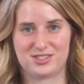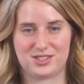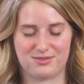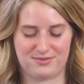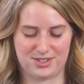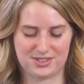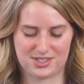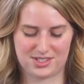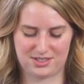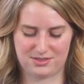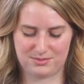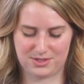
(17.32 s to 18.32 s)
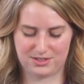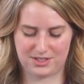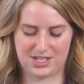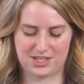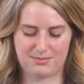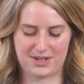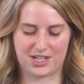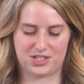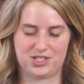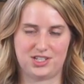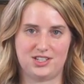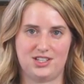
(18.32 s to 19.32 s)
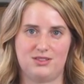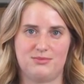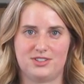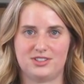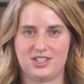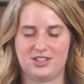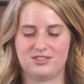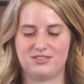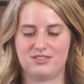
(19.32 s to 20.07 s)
So first, when you're looking at the packaging, in the middle here,